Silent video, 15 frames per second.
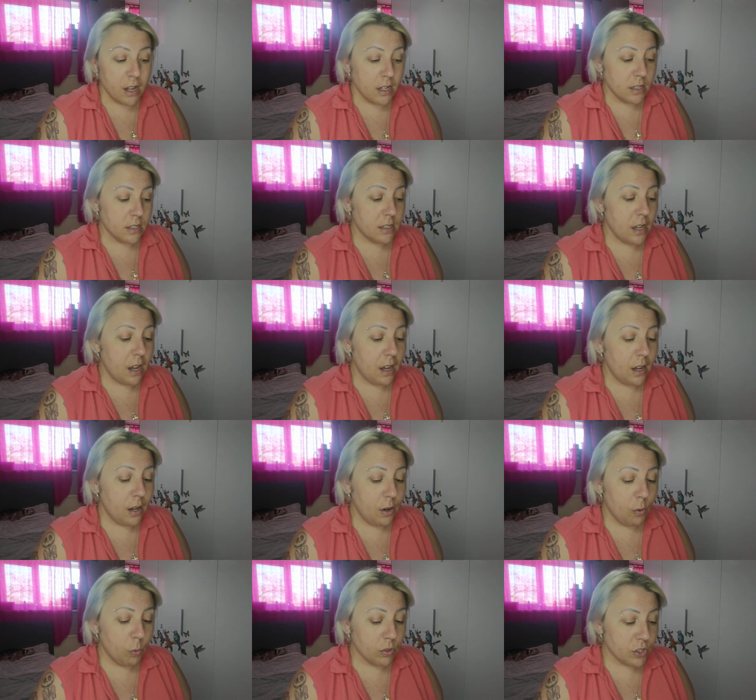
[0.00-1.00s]

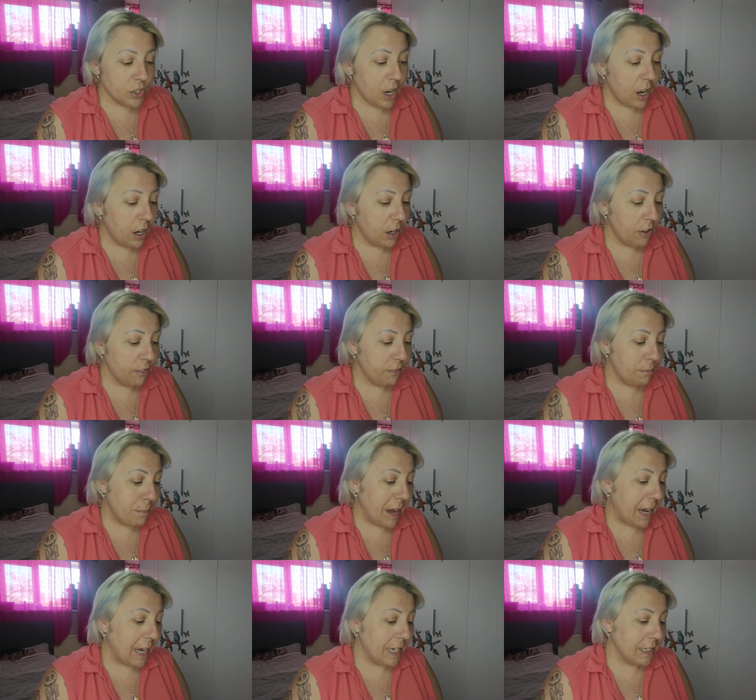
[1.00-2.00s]
So we'll start off
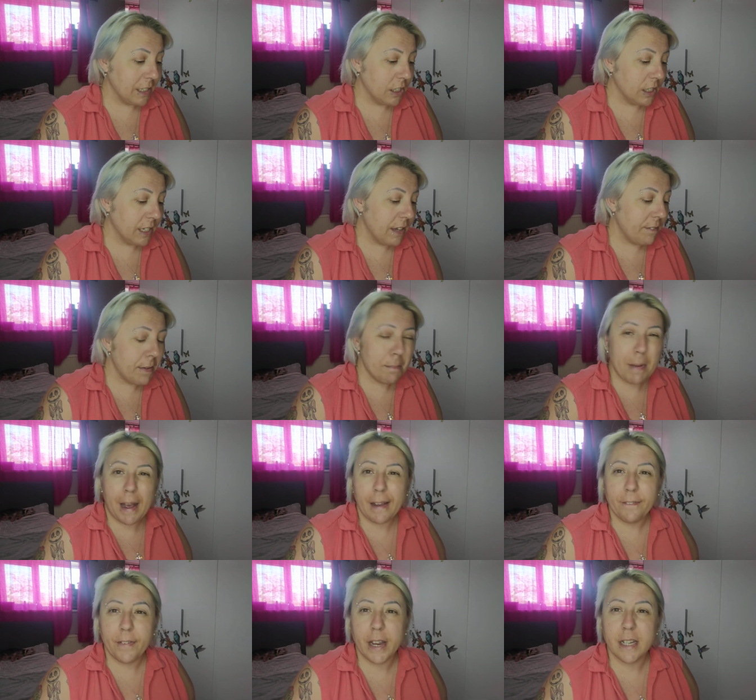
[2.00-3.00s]
by giving
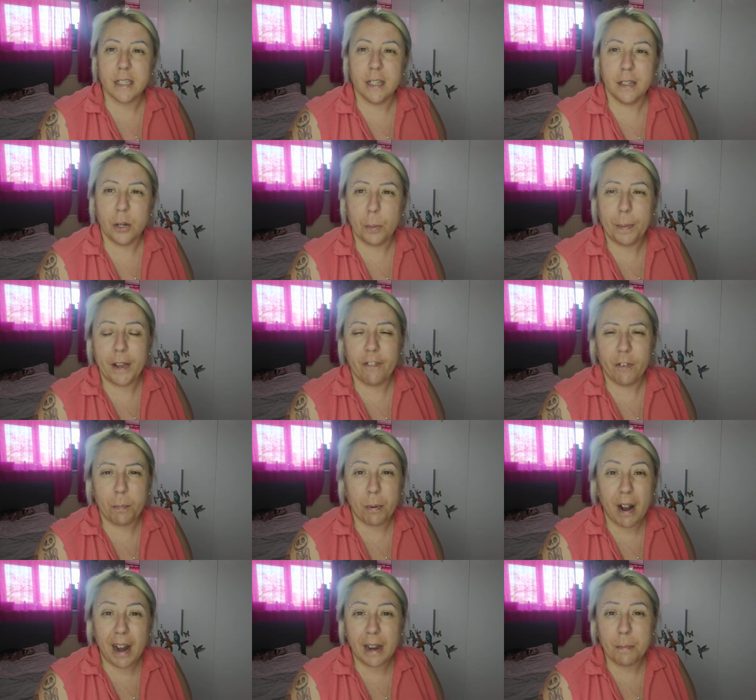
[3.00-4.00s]
my face a little bit of a
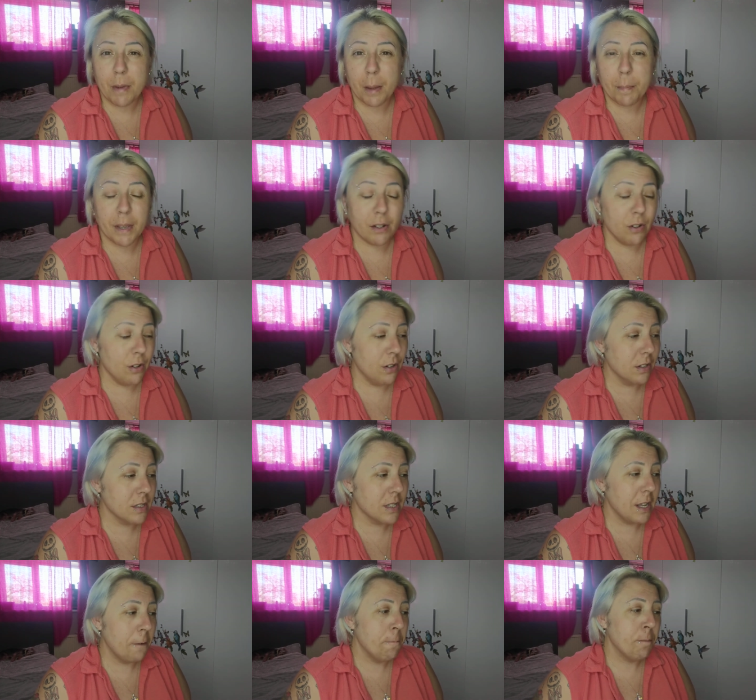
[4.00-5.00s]
primer
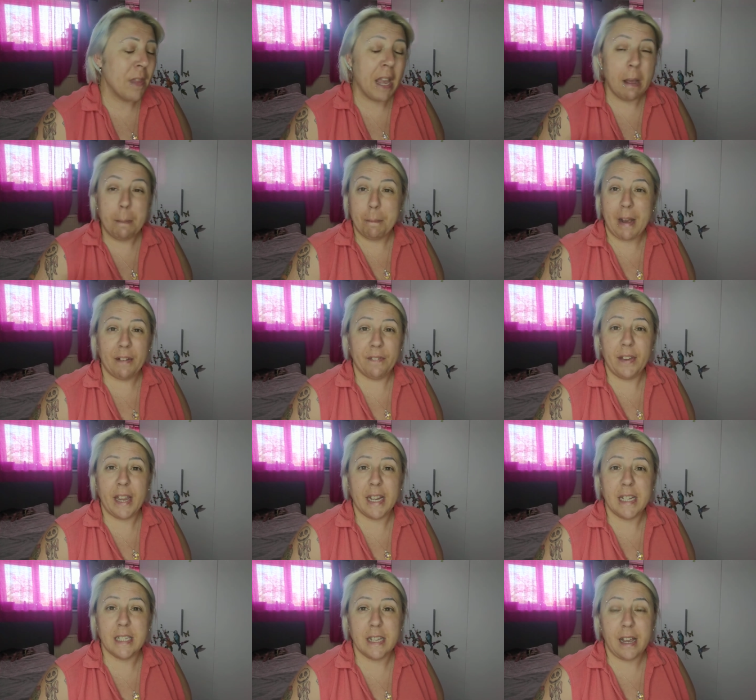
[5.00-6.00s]
because my
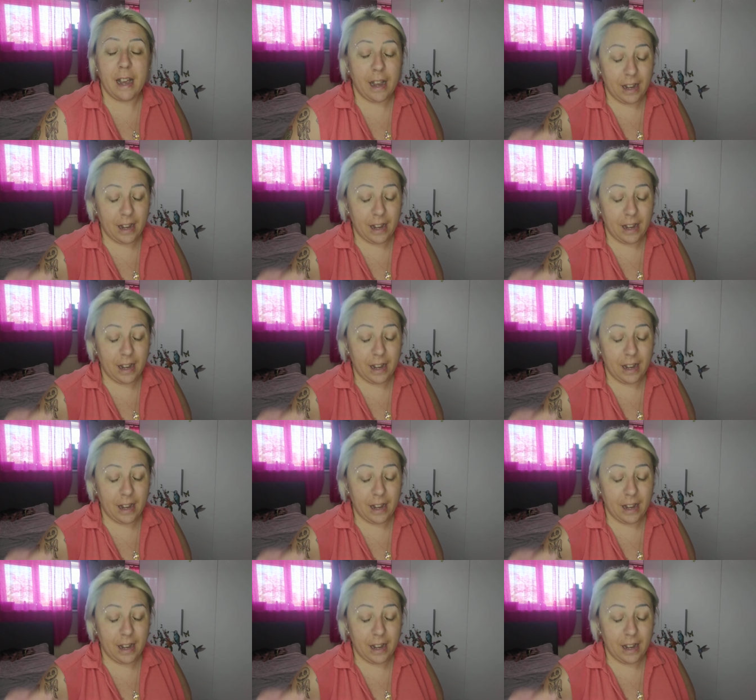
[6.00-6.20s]
face